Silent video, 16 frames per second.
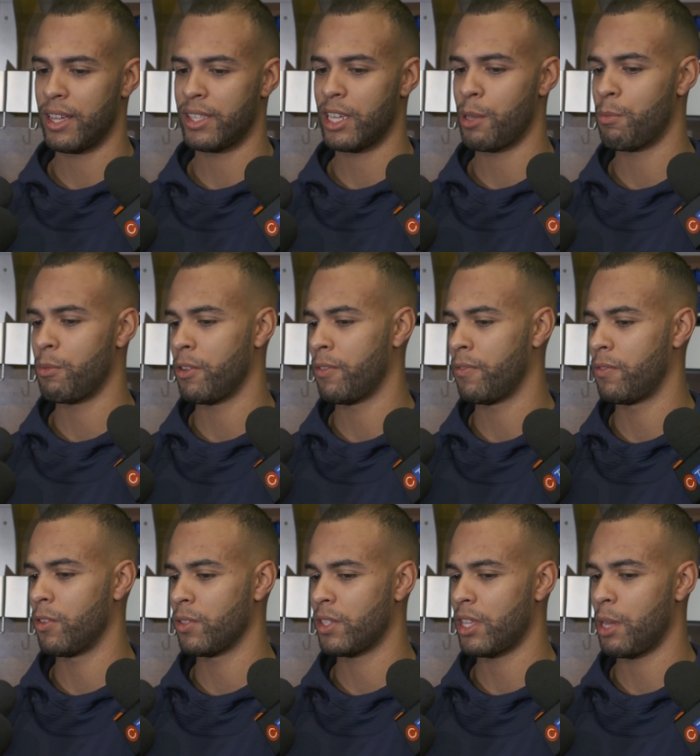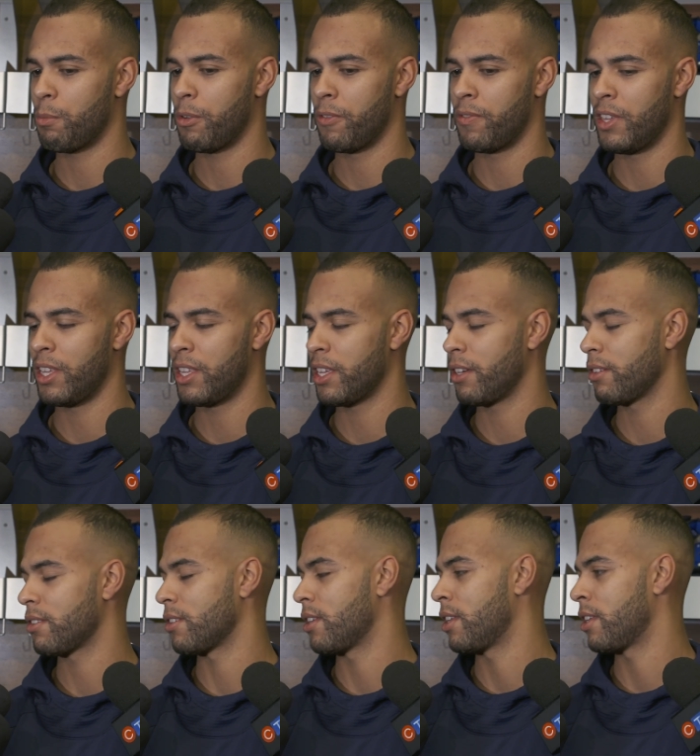type of
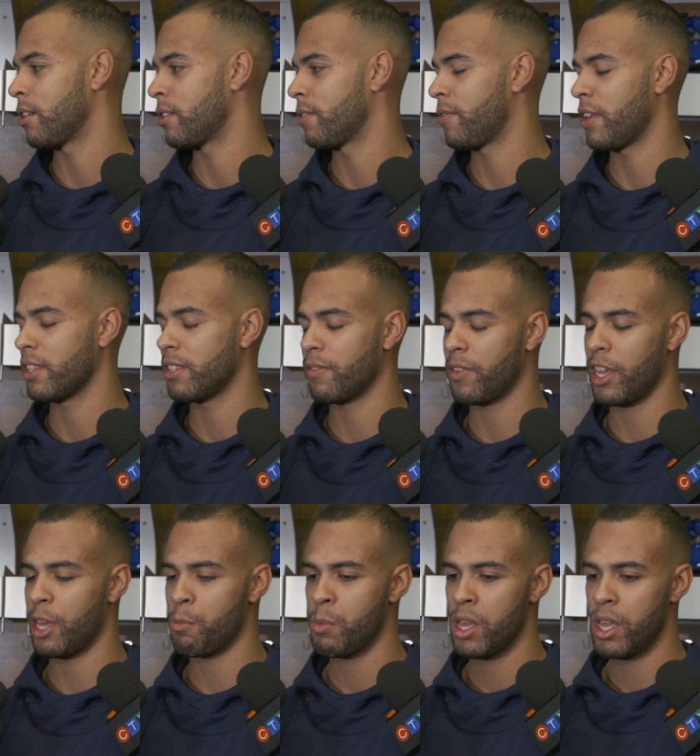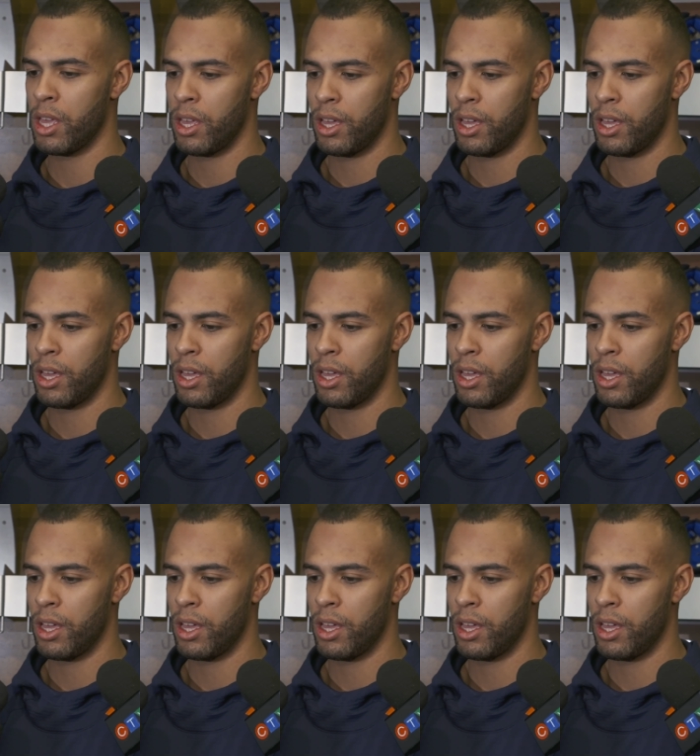details in our defensive game.